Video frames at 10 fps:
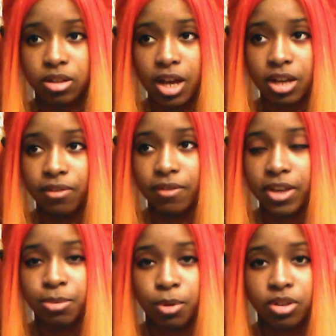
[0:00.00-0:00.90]
kind of
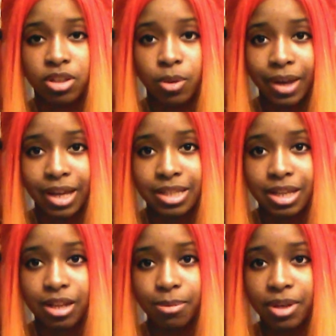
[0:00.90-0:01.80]
exploded the way it
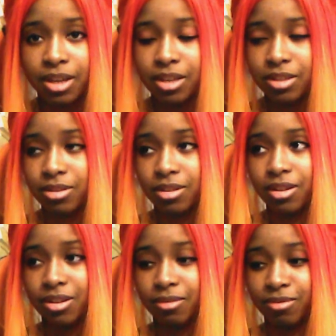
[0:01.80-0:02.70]
did, because
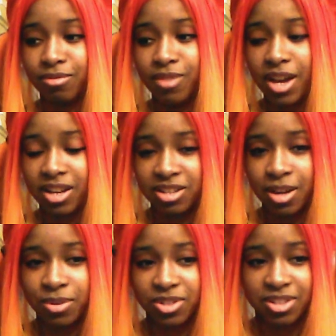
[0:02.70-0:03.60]

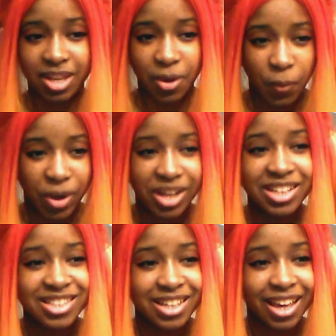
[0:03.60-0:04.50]
Hanazawa was just like,
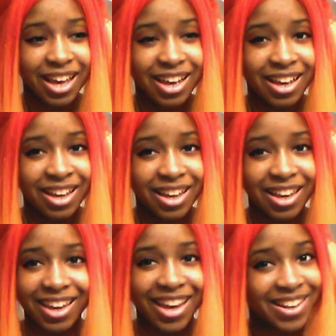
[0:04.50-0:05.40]
what? I
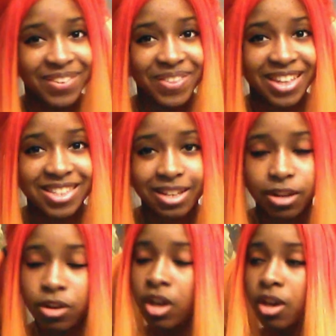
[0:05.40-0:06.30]
don't think
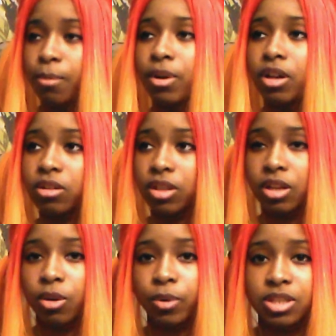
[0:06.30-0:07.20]
so. But, you
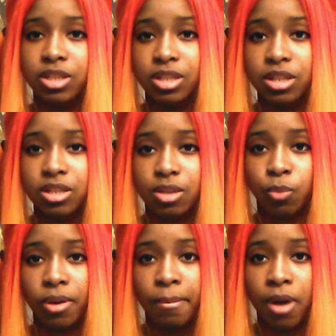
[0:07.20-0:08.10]
know, once he sees
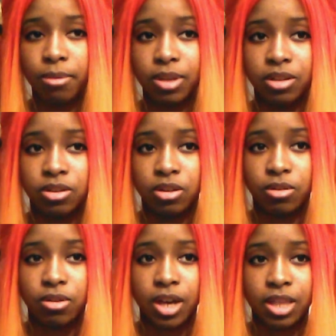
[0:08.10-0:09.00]
what Mob can
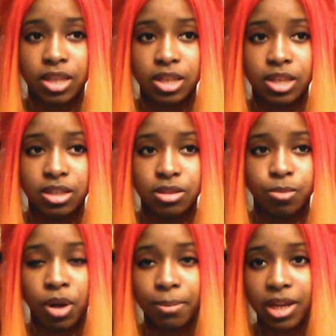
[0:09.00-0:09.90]
do, I think he's
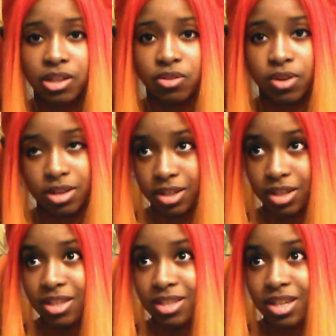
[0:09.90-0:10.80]
brought back into reality.
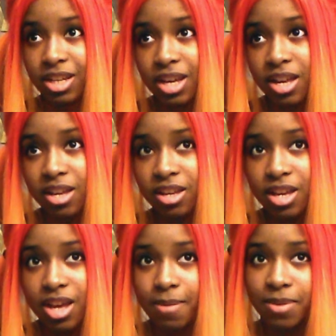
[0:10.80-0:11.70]
It's like, yeah,
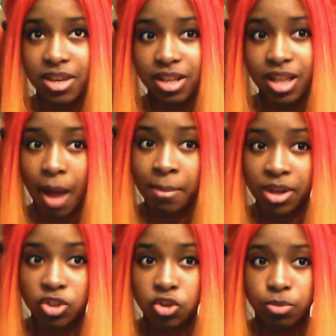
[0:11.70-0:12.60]
I mean, I'm
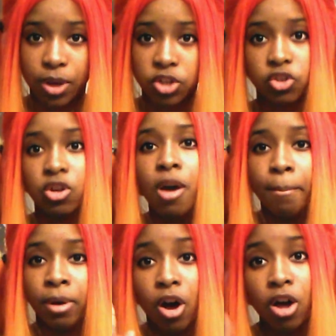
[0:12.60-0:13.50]
not too special.
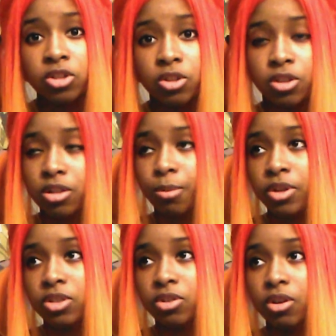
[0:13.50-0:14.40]
But also, there's a
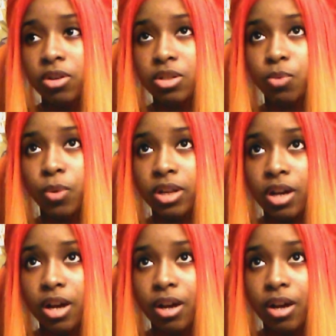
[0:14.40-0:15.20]
point to notice when